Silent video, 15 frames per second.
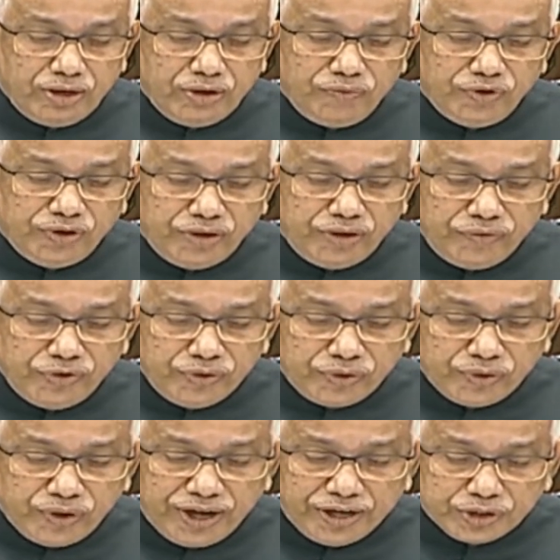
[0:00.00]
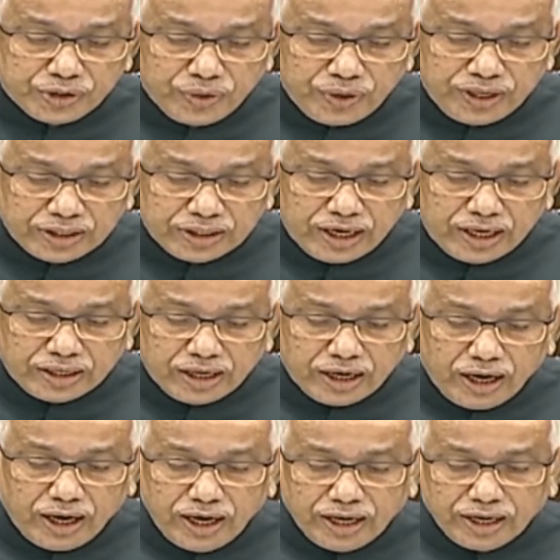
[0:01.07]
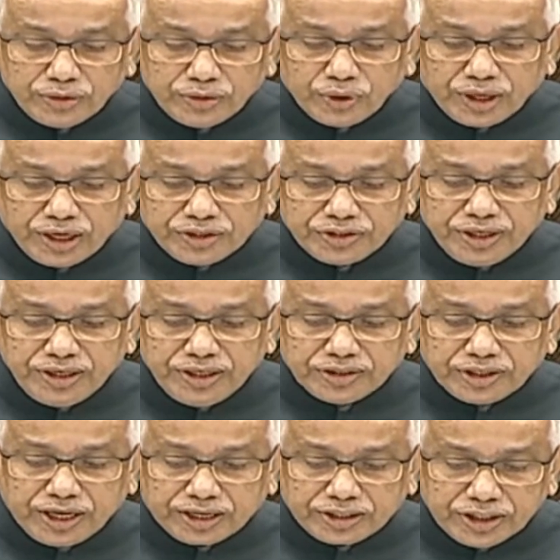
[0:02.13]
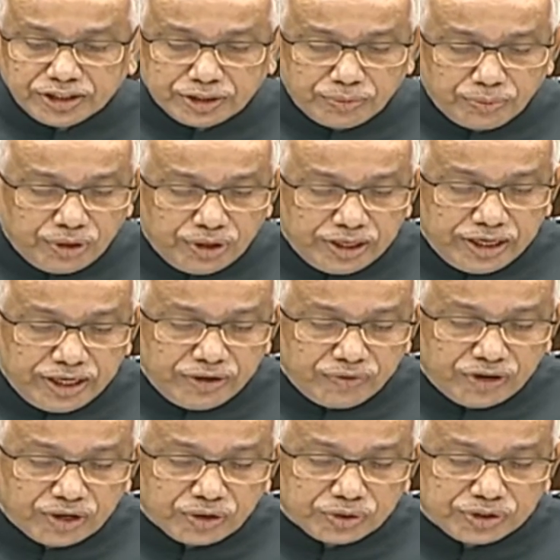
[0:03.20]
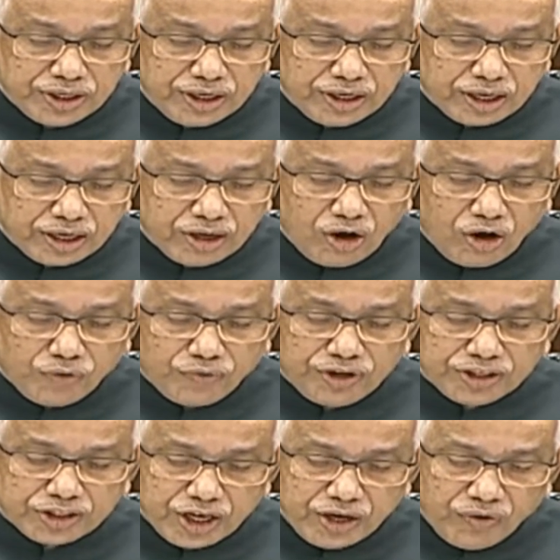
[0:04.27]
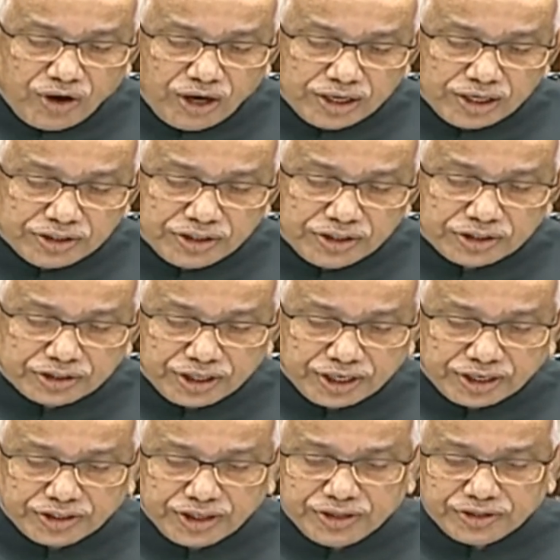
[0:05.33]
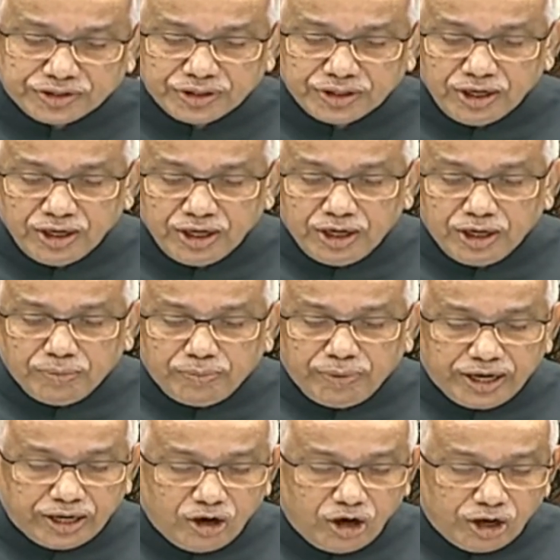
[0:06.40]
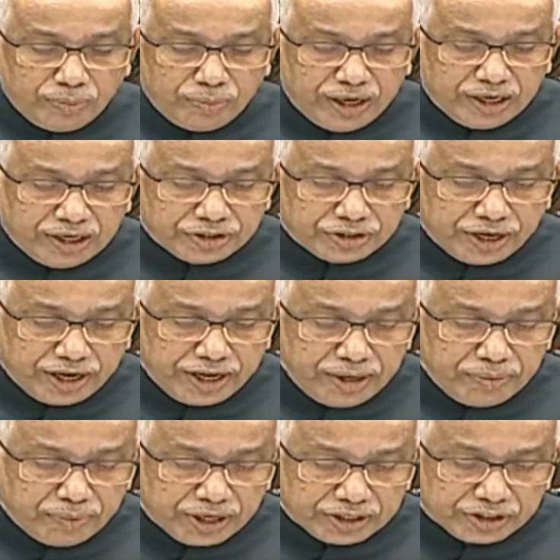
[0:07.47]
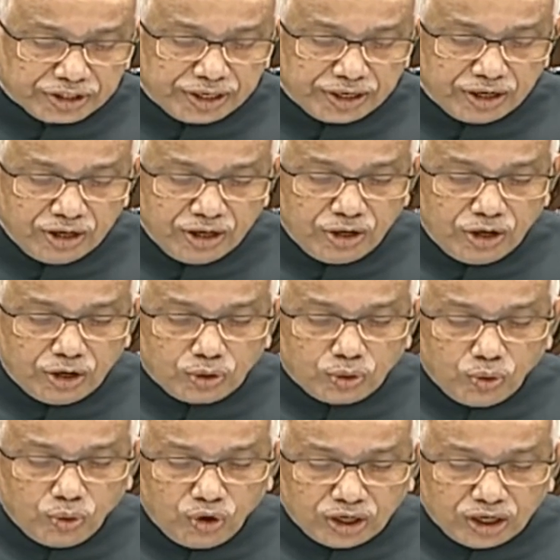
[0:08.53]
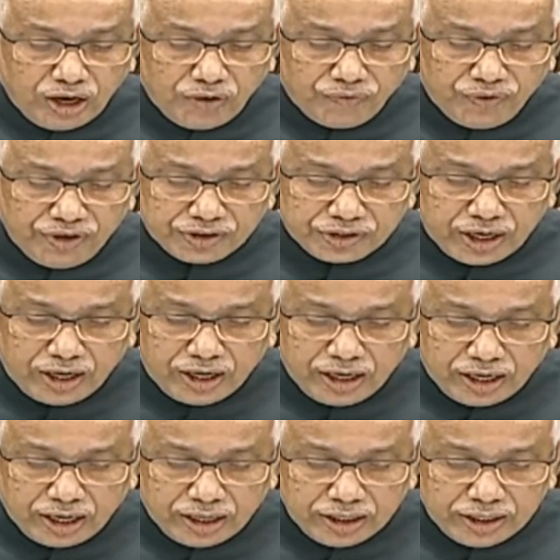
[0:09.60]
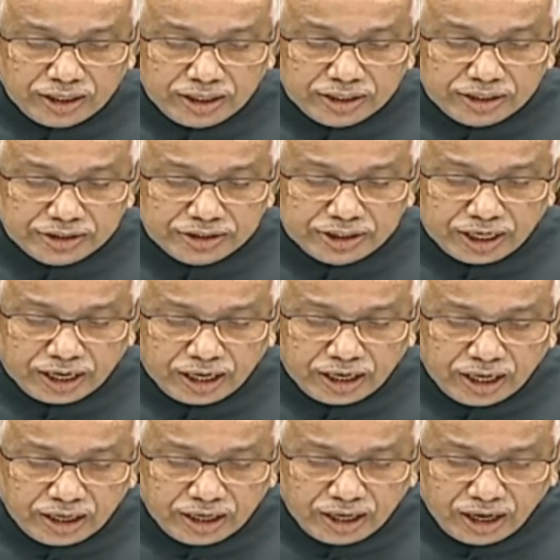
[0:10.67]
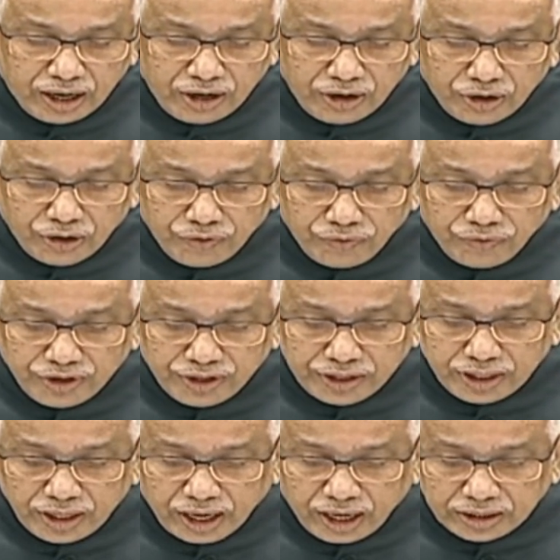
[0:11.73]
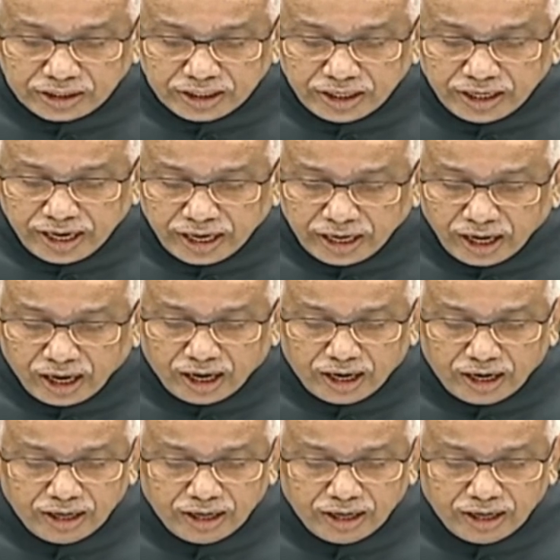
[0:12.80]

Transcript: With a view to ensuring that higher education is accessible even to children of disadvantaged sections, my government is reimbursing total fees under Jagananna Vidya Dinena.